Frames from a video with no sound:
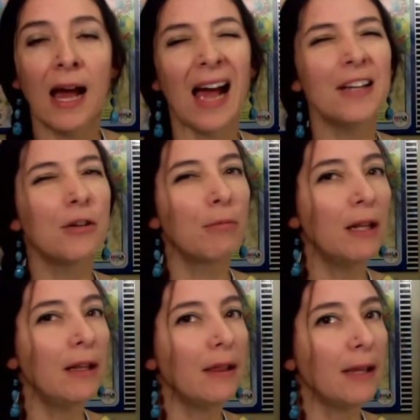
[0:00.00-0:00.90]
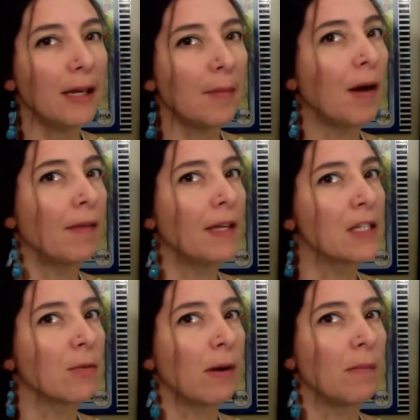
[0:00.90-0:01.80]
I had to really think about
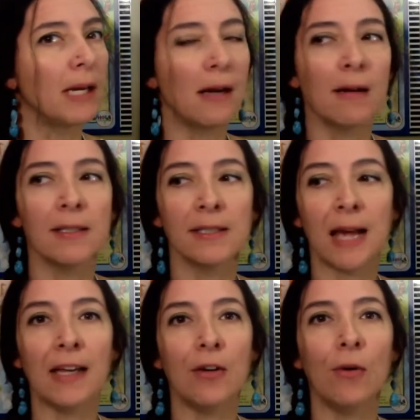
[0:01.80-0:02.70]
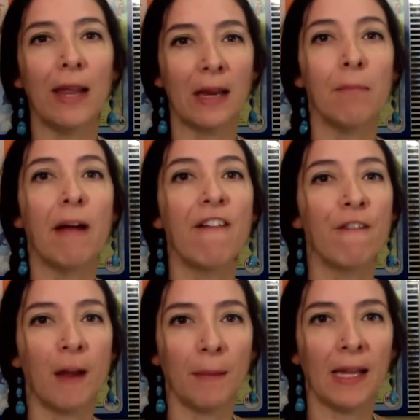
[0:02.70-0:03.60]
this one because I know, like in my
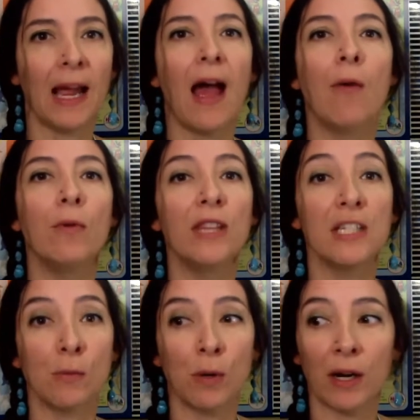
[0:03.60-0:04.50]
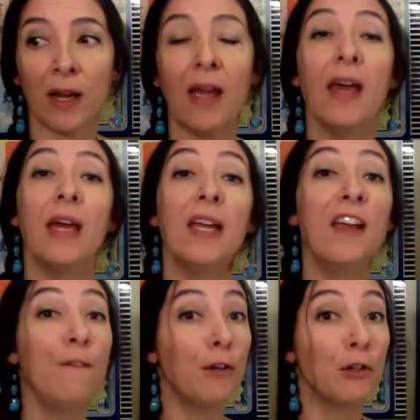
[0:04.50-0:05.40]
family, how would this work?
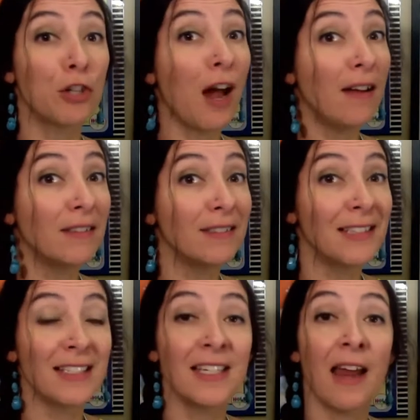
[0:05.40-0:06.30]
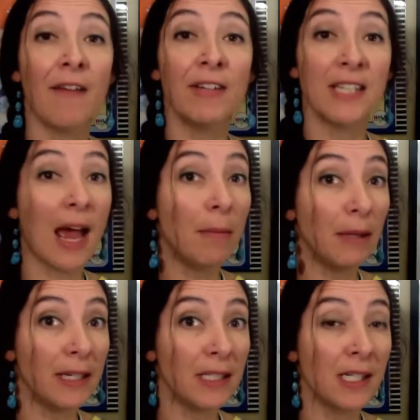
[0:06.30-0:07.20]
If your child doesn't have a
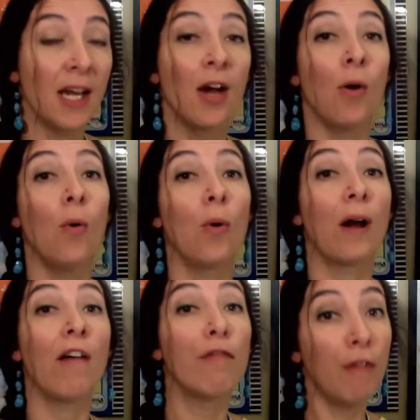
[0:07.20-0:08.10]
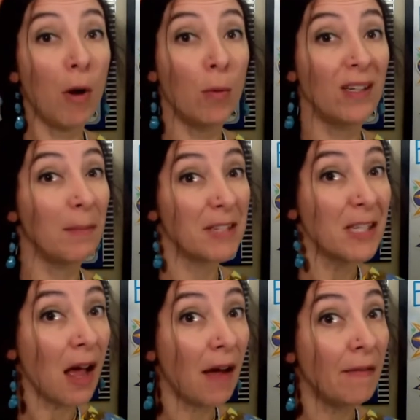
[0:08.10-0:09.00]
tablet or a phone
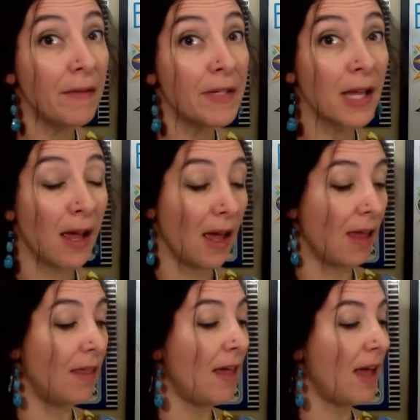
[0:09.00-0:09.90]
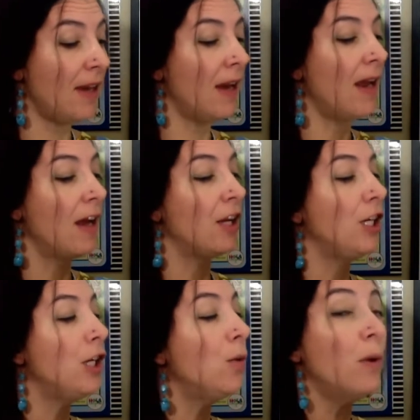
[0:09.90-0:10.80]
themselves, then
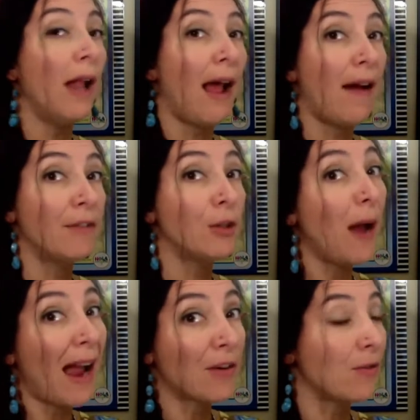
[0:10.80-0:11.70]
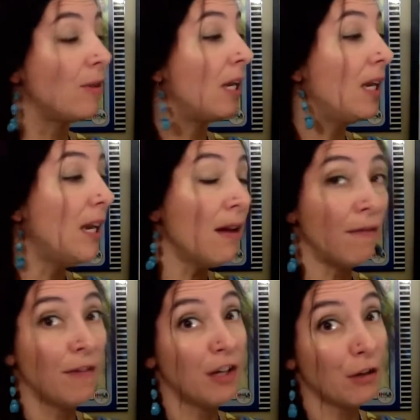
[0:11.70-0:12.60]
you will have to actually give
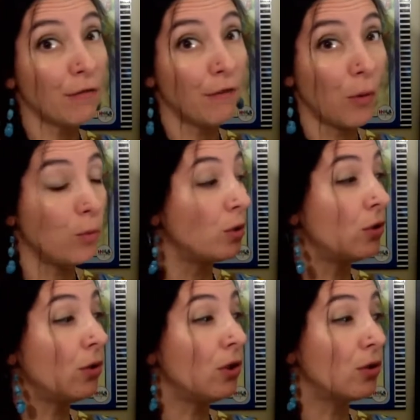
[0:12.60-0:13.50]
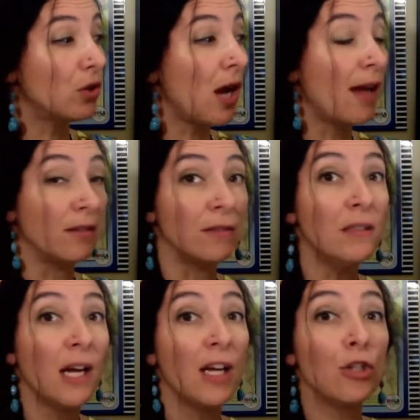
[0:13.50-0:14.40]
your phone to your child
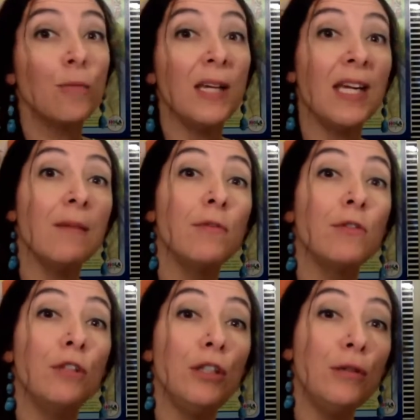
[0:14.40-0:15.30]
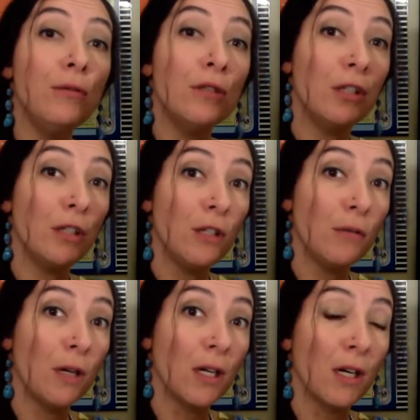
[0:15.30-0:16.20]
to be able to use the
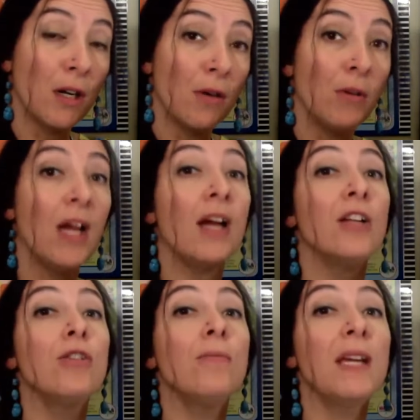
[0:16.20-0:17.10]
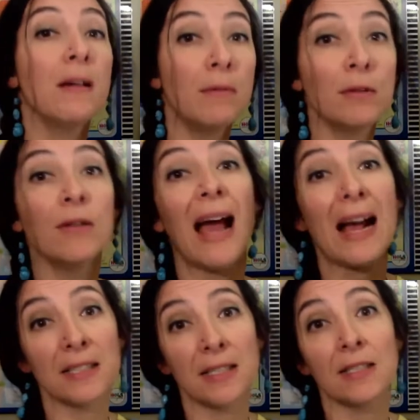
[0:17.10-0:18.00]
QR code to be able to
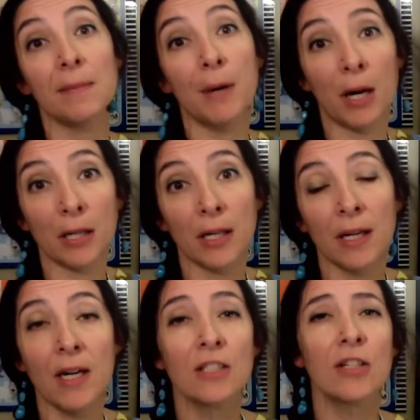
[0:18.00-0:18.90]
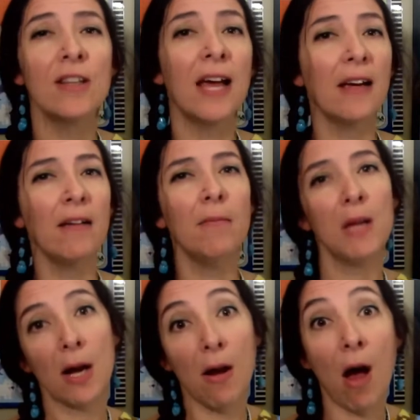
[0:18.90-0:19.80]
access the book. So that could be
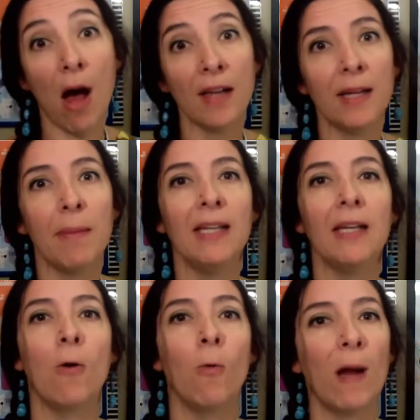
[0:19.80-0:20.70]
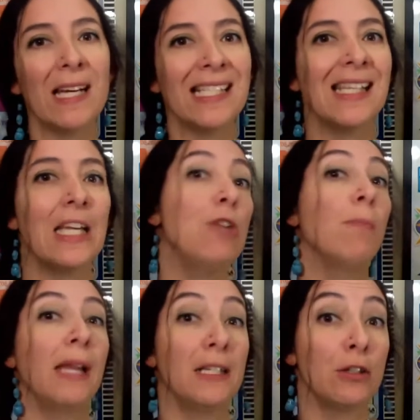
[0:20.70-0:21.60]
a con depending on what is it that you
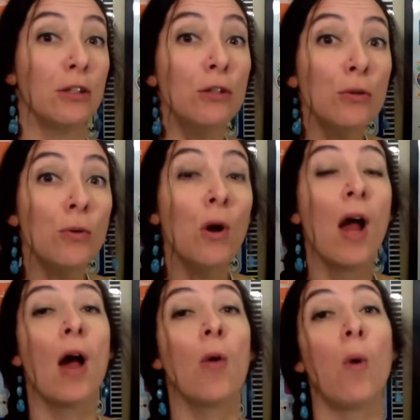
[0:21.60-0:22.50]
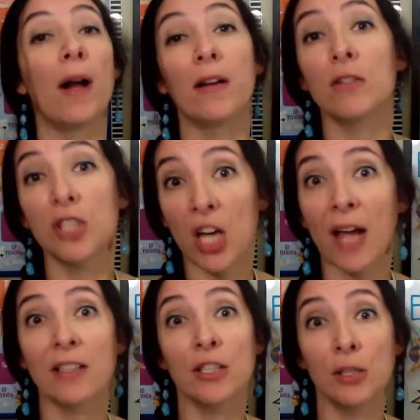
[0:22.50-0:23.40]
plan to do while your
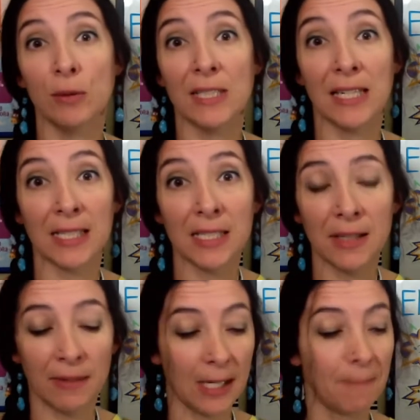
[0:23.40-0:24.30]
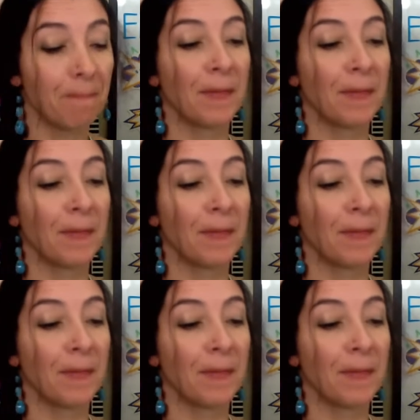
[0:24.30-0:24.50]
child's doing an activity.